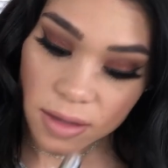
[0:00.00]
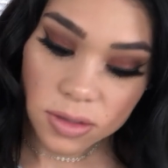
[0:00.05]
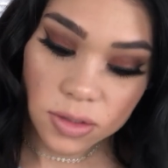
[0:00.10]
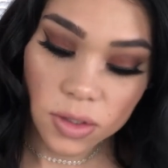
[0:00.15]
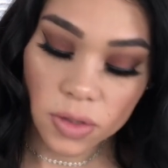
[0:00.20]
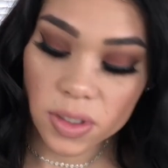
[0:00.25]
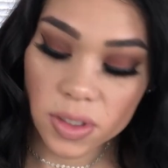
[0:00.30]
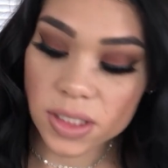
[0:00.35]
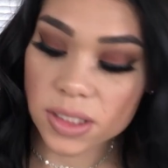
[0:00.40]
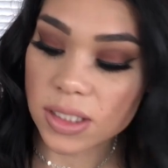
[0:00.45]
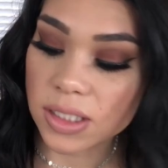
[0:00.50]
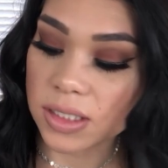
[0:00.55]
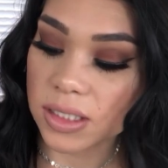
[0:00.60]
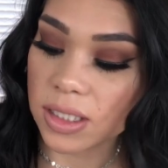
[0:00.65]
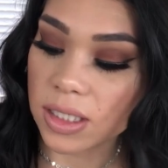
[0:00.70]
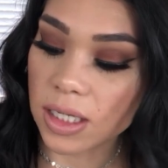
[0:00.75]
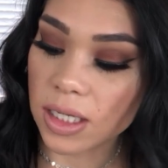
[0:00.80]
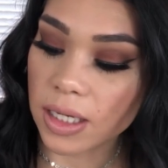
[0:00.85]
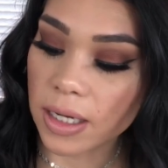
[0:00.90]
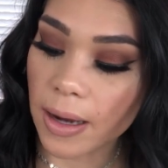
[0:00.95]
So this is
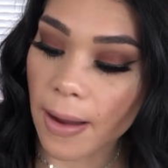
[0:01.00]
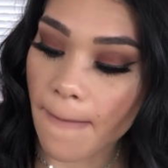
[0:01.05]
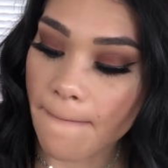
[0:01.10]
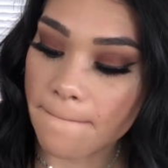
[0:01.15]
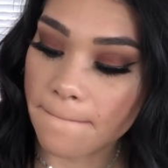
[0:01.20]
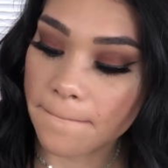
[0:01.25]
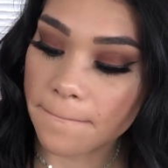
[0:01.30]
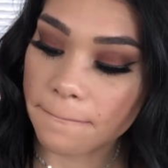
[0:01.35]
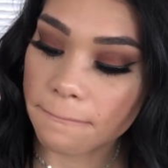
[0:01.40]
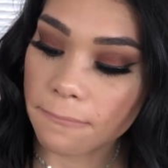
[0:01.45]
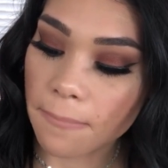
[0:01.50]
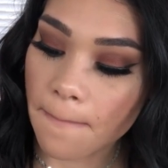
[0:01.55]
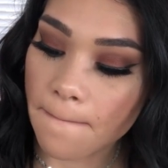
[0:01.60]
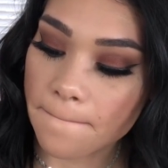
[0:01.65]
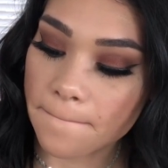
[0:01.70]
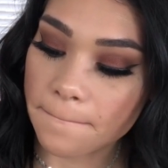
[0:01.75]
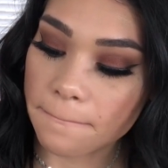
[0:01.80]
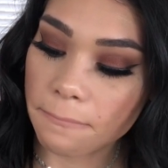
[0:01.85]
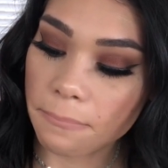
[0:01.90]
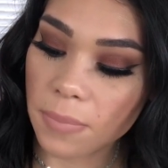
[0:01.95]
the
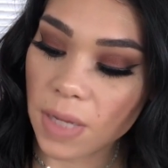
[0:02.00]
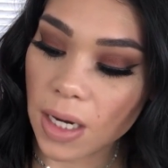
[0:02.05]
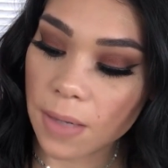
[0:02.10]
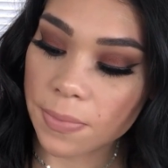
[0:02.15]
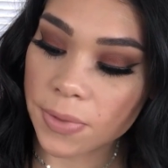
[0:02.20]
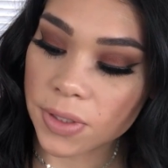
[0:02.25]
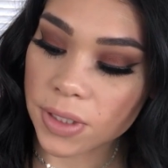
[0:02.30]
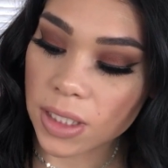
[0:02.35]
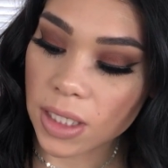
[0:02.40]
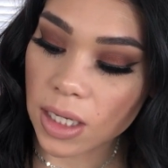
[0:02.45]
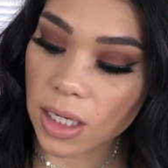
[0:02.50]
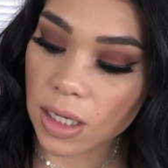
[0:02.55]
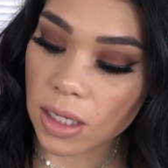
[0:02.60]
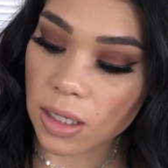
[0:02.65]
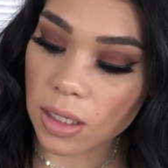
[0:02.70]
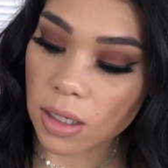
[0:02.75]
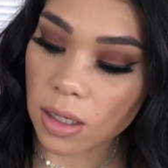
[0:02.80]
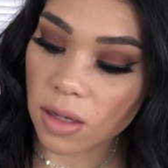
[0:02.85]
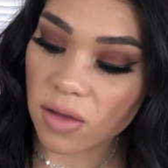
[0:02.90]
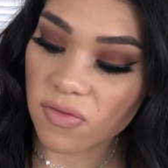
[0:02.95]

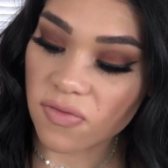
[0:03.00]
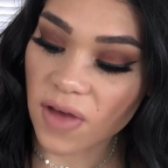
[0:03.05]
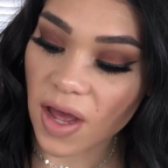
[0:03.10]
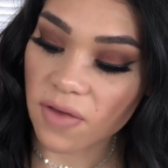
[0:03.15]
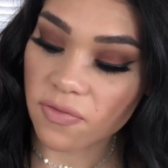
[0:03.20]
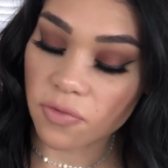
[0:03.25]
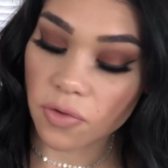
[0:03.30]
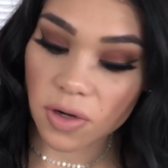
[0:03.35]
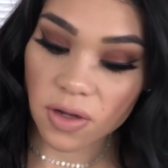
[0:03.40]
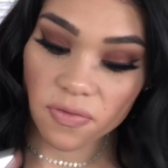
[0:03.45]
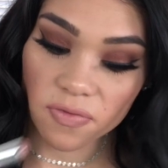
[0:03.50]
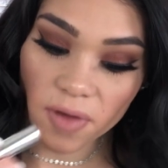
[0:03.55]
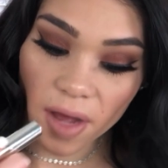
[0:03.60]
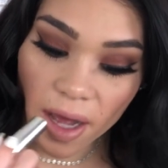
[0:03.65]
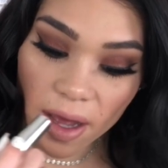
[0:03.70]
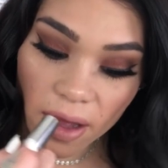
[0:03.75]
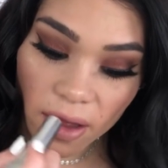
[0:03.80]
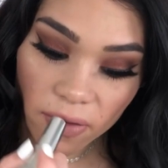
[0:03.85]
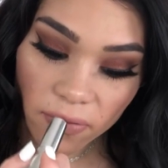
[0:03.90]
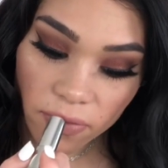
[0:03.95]
Maybelline
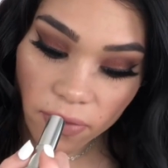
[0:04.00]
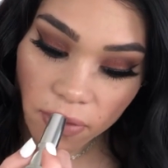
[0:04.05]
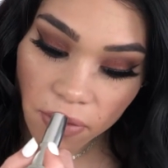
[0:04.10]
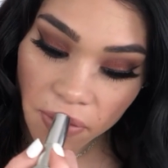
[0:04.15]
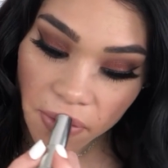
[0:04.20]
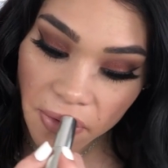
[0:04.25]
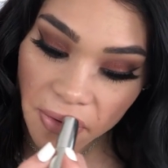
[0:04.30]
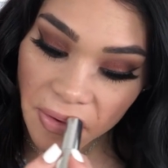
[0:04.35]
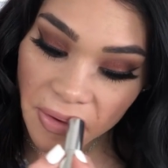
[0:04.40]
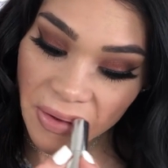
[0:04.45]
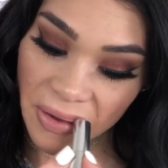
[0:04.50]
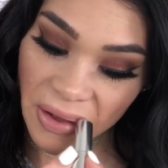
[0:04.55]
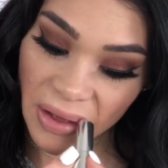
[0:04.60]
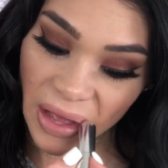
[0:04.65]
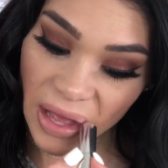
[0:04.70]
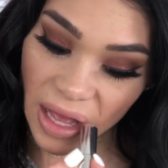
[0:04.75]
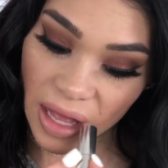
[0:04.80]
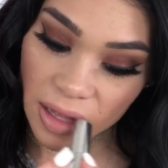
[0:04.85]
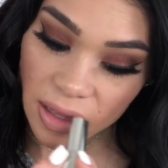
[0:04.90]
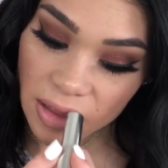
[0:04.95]
545
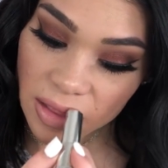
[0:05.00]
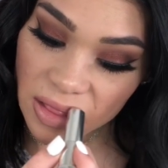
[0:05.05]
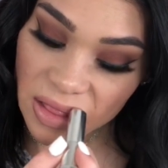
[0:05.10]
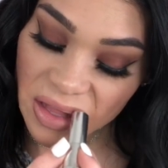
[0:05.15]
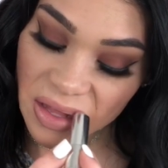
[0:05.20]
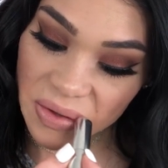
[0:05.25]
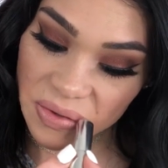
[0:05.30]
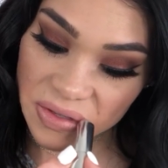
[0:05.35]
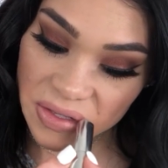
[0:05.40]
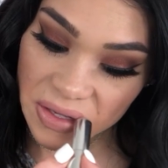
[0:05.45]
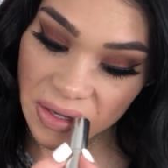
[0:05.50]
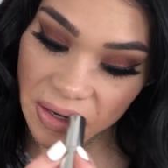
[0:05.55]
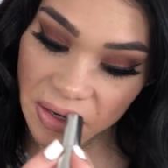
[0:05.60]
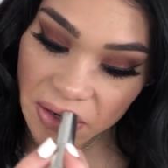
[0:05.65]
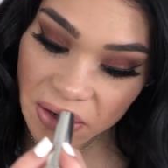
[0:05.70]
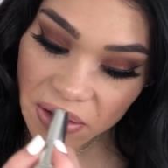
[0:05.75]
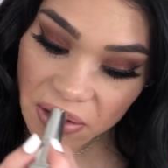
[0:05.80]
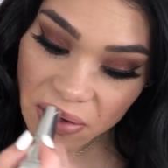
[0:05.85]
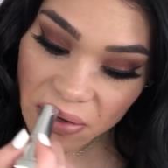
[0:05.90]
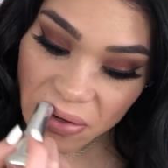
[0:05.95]

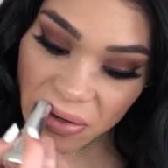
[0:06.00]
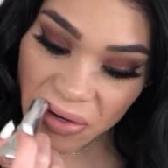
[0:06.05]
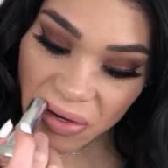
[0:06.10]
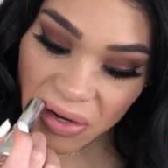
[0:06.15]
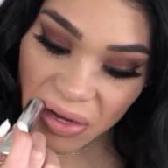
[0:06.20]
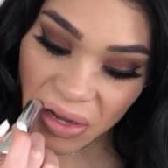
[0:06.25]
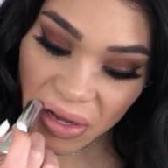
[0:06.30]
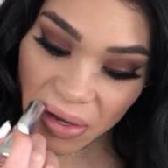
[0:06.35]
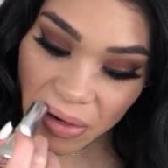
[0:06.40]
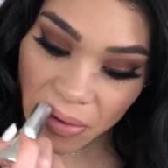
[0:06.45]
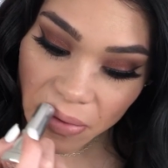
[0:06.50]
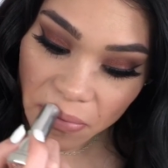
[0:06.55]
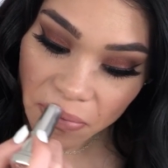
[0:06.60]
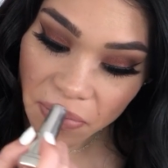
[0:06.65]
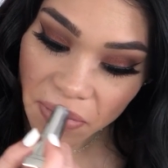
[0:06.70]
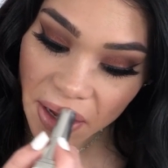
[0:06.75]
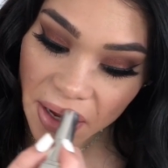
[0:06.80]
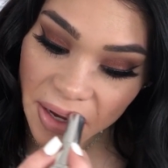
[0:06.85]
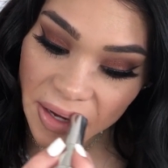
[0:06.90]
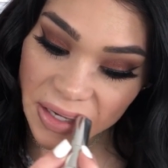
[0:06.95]
lipstick in
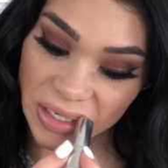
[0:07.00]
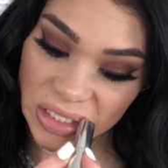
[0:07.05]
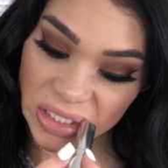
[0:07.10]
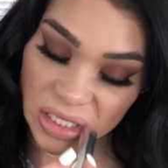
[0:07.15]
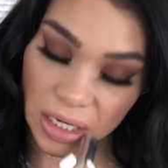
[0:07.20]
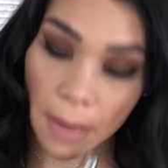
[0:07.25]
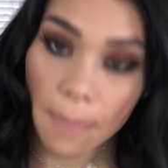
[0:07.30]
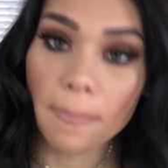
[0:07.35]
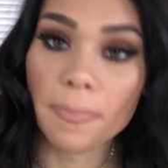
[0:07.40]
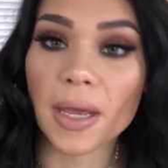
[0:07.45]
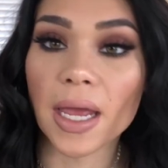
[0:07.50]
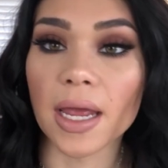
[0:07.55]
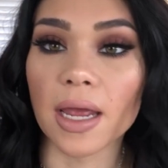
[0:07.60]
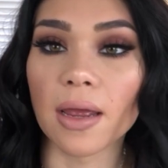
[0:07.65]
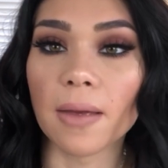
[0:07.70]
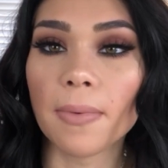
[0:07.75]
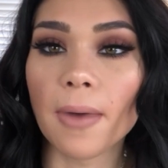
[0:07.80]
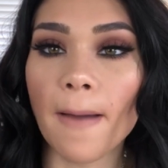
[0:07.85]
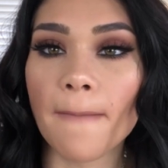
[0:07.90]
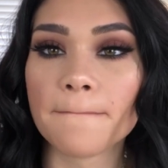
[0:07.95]
Beige
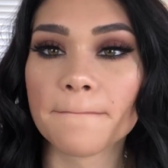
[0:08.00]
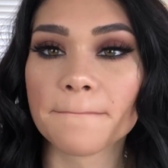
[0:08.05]
Babe.